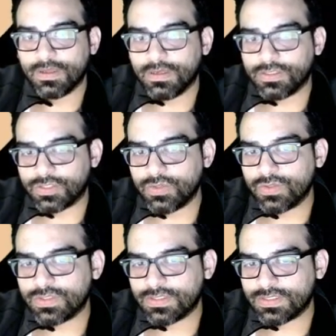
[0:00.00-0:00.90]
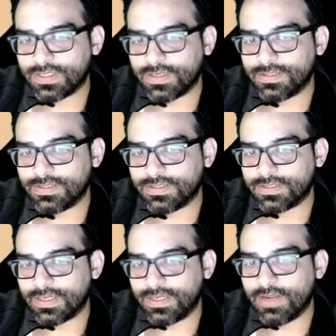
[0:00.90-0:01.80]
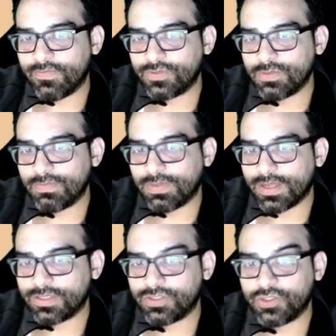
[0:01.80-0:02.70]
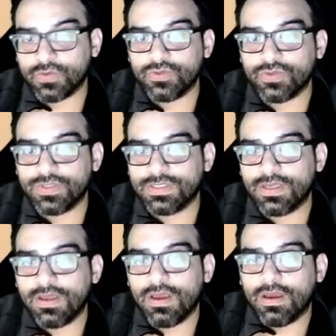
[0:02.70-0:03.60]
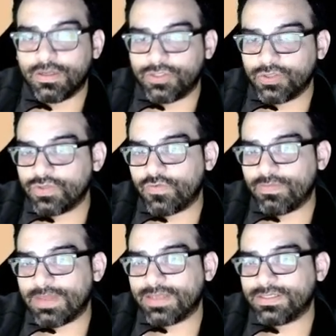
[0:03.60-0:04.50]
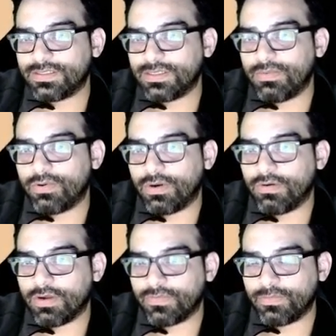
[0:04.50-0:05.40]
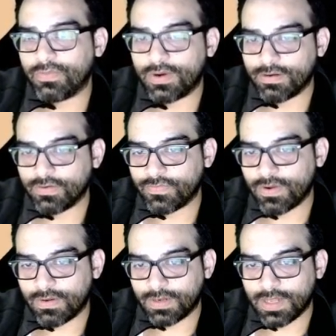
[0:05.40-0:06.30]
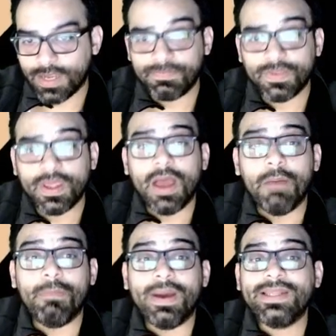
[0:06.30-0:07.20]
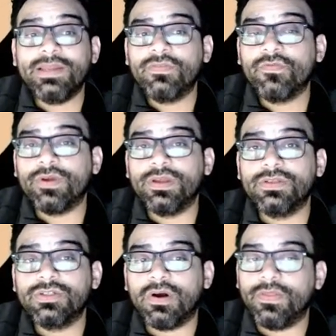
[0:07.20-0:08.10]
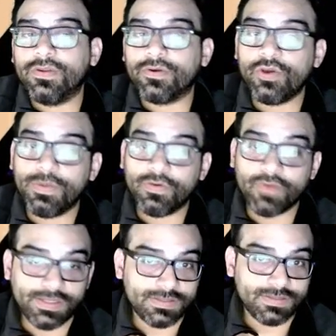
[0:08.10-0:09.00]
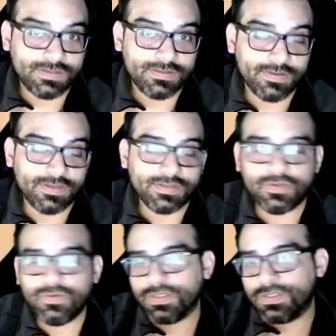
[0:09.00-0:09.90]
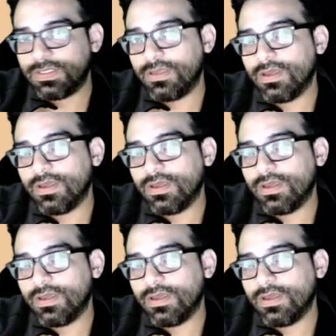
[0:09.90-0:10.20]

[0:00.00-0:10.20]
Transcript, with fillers: As UNICEF says, an effort to block children from accessing pornography online might infringe on their human rights. So you can see